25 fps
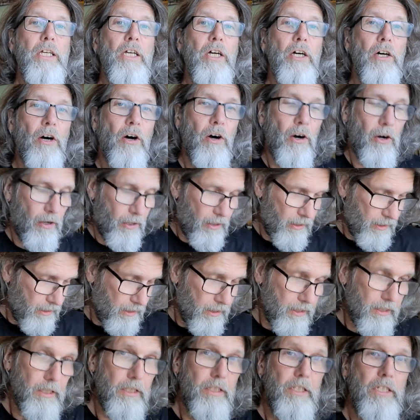Oh,
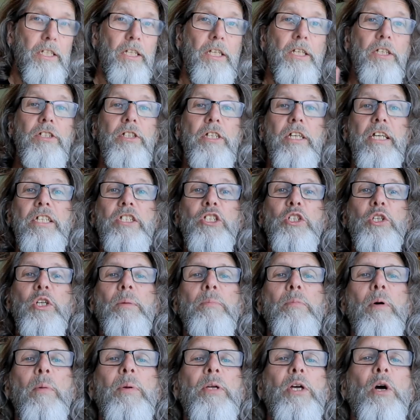here she is, you can
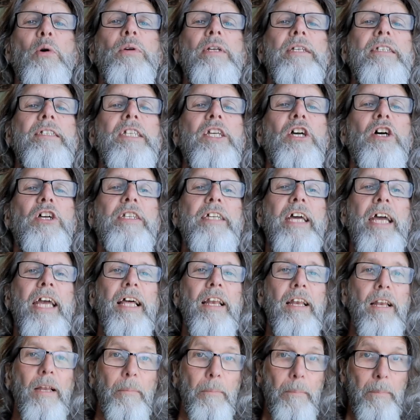probably only see her
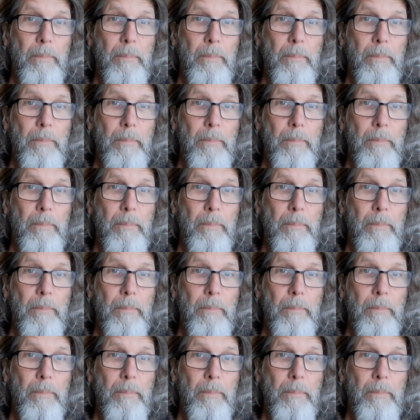tail.